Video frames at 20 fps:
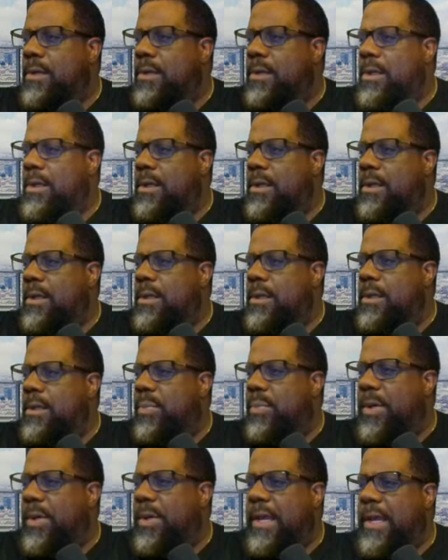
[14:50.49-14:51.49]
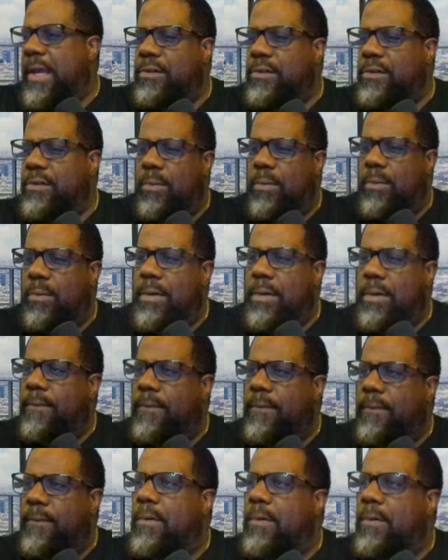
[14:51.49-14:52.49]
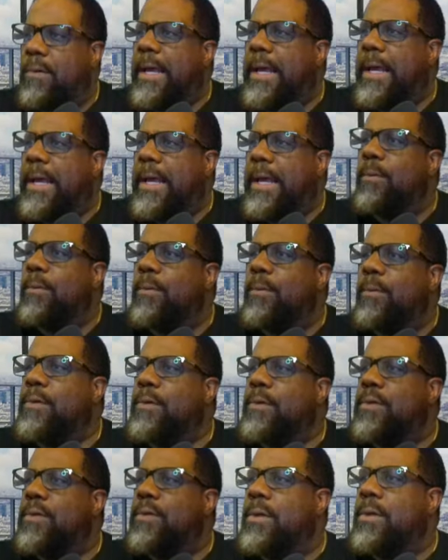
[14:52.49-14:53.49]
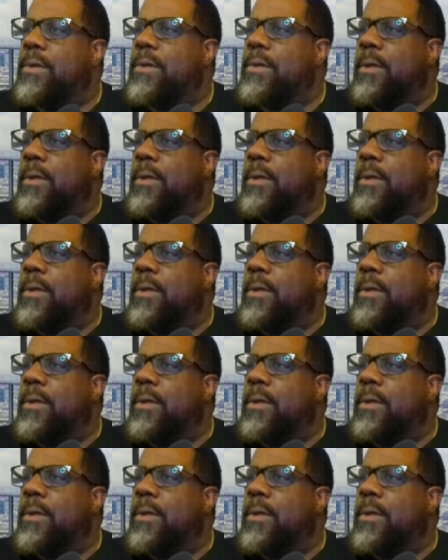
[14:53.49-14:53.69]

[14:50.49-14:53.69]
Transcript: in the past twenty-four hours.